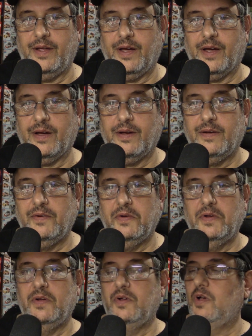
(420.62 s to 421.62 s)
I
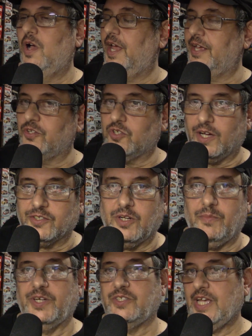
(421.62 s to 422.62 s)

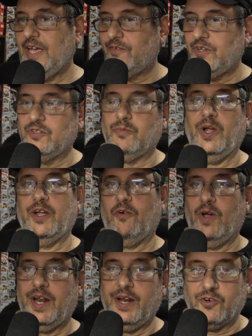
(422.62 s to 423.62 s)
exhausted my savings, my
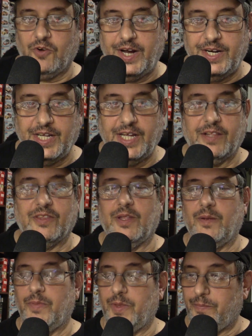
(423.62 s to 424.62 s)
credit, trying to get
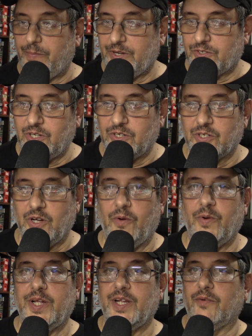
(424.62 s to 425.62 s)
the business
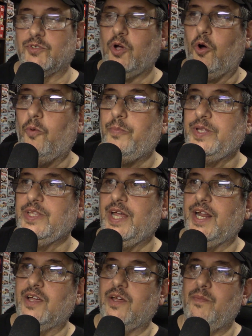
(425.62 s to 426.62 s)
going. I was hoping
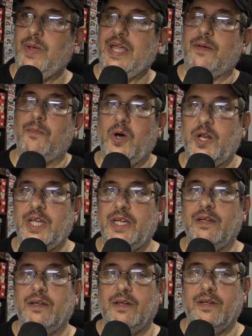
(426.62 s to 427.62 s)
that I could make
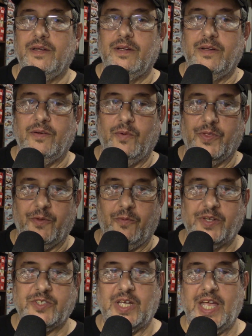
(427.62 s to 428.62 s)
money with the
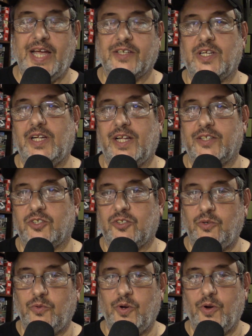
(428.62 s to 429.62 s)
resin casting a lot
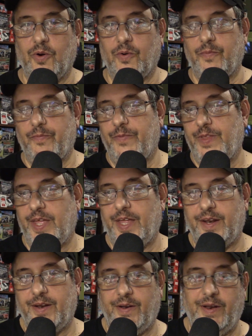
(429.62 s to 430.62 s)
sooner
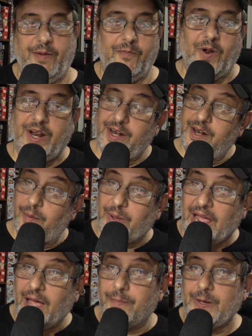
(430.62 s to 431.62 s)
than what ended up
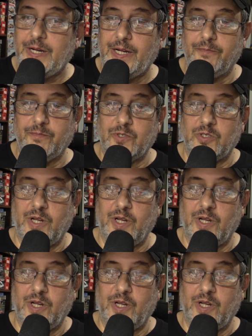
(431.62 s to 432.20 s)
happening.